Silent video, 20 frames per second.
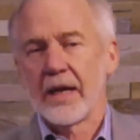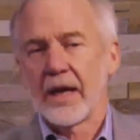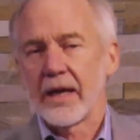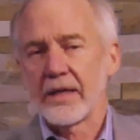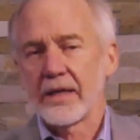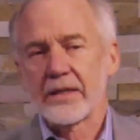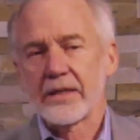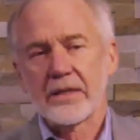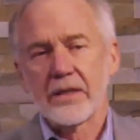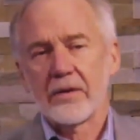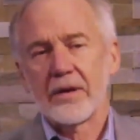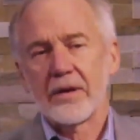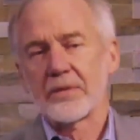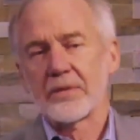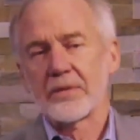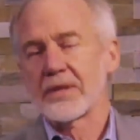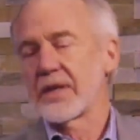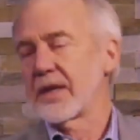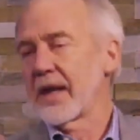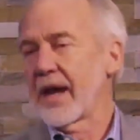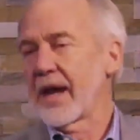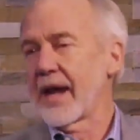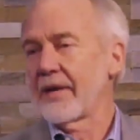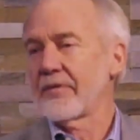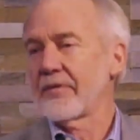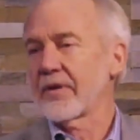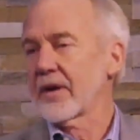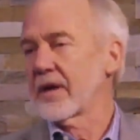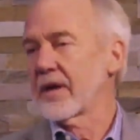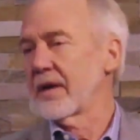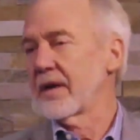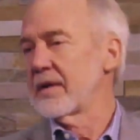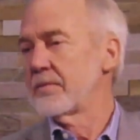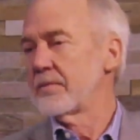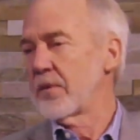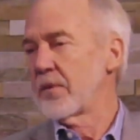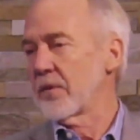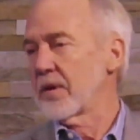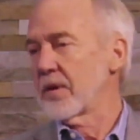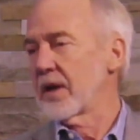And so I was in Africa
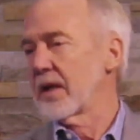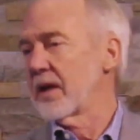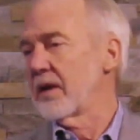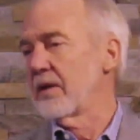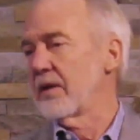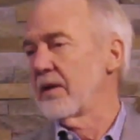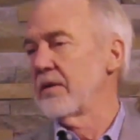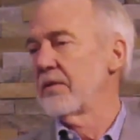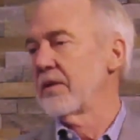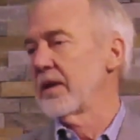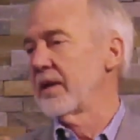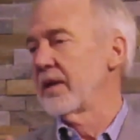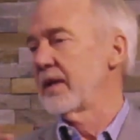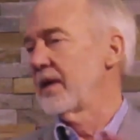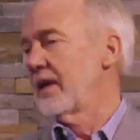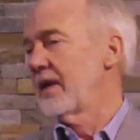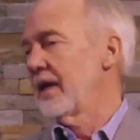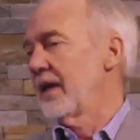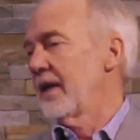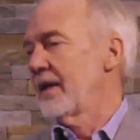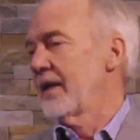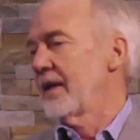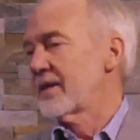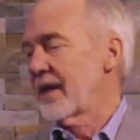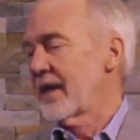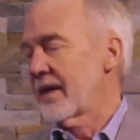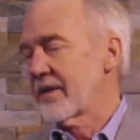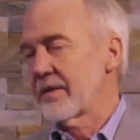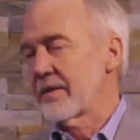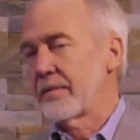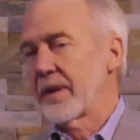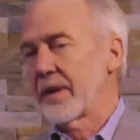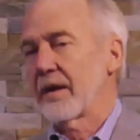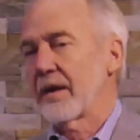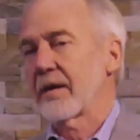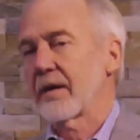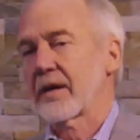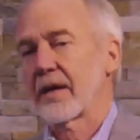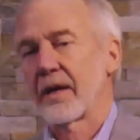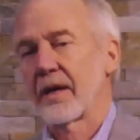and Borneo and South
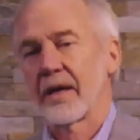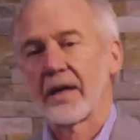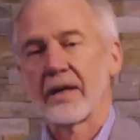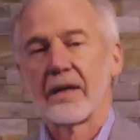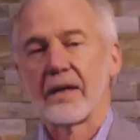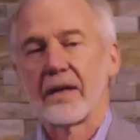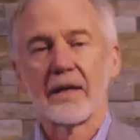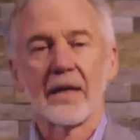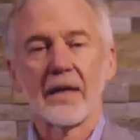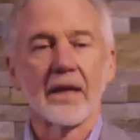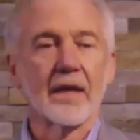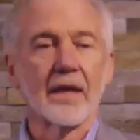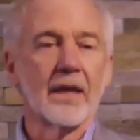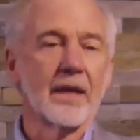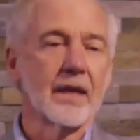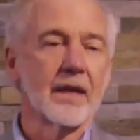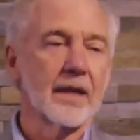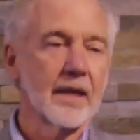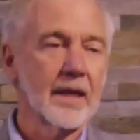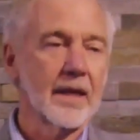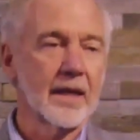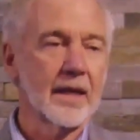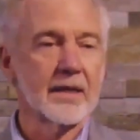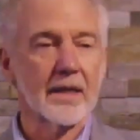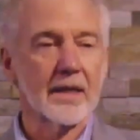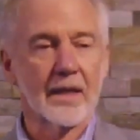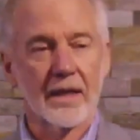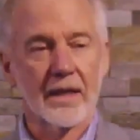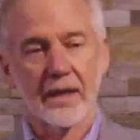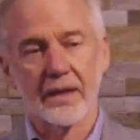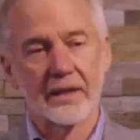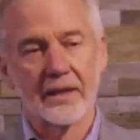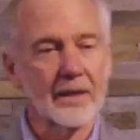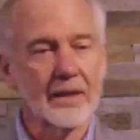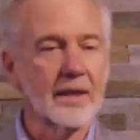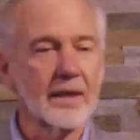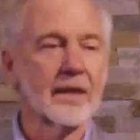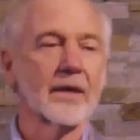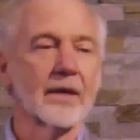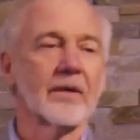America and India,
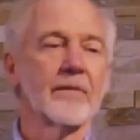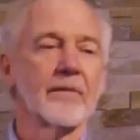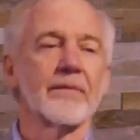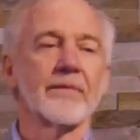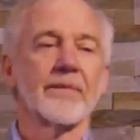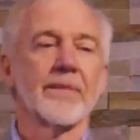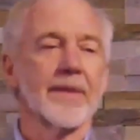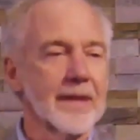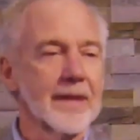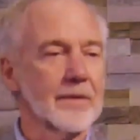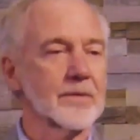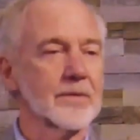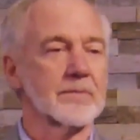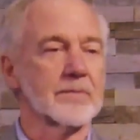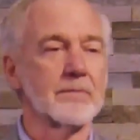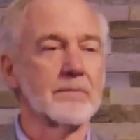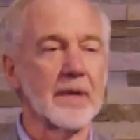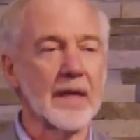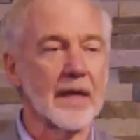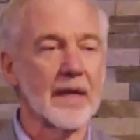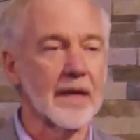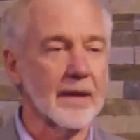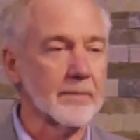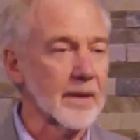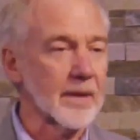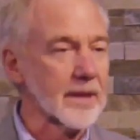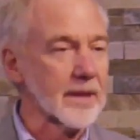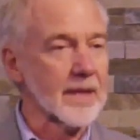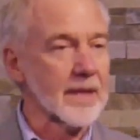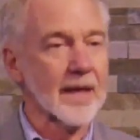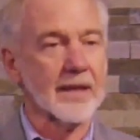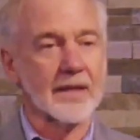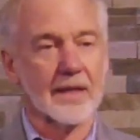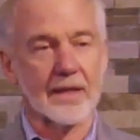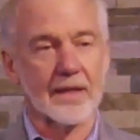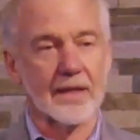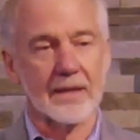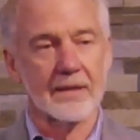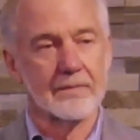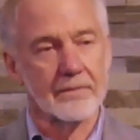and, you know, that was me, but they
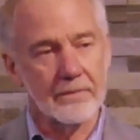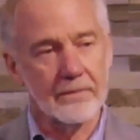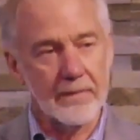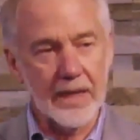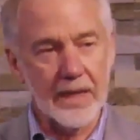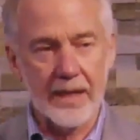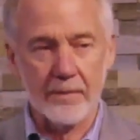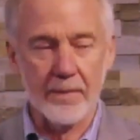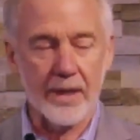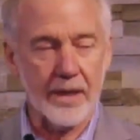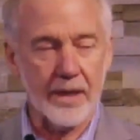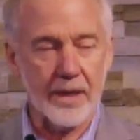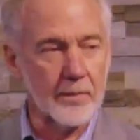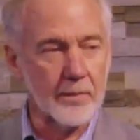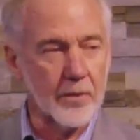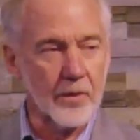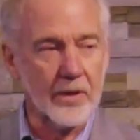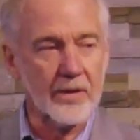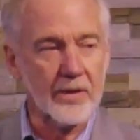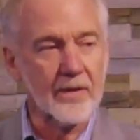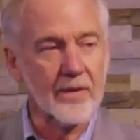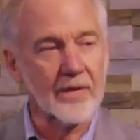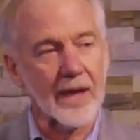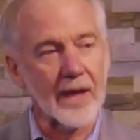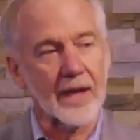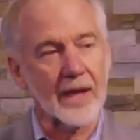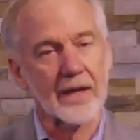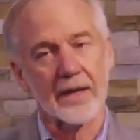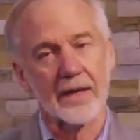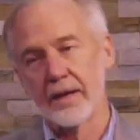did many, many more than that.